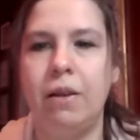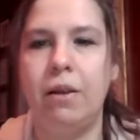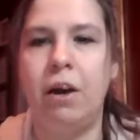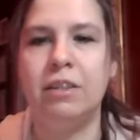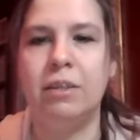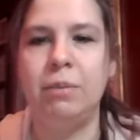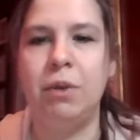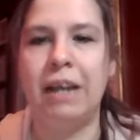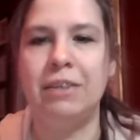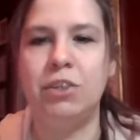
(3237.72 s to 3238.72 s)
Awesome, you
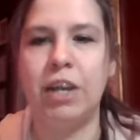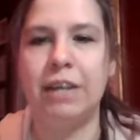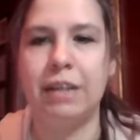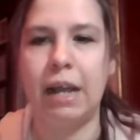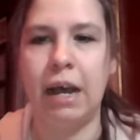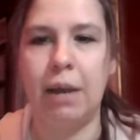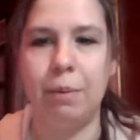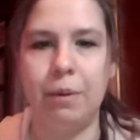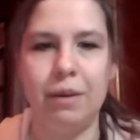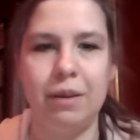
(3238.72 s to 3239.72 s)
guys. Chest up.
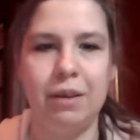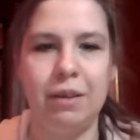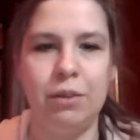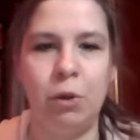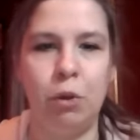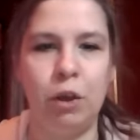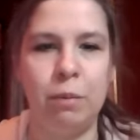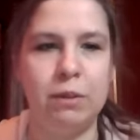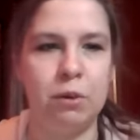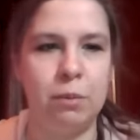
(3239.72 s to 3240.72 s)
Don't look
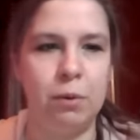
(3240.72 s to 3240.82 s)
miserable